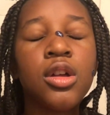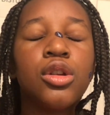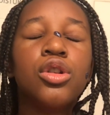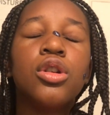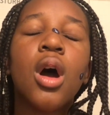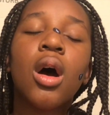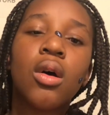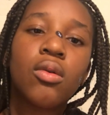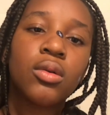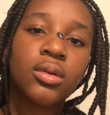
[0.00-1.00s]

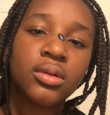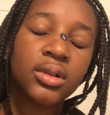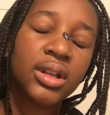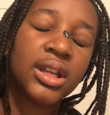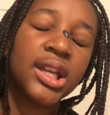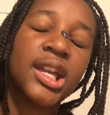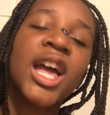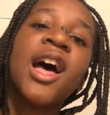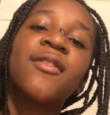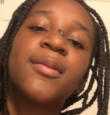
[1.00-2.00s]
No, it, it
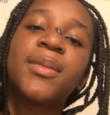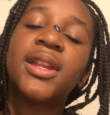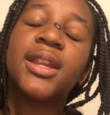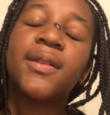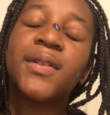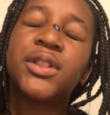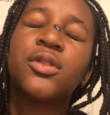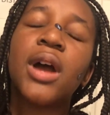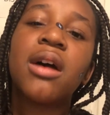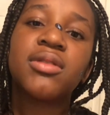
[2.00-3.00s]
haven't been even
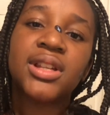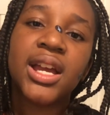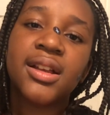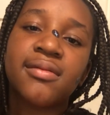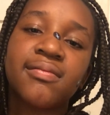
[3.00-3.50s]
two hours yet.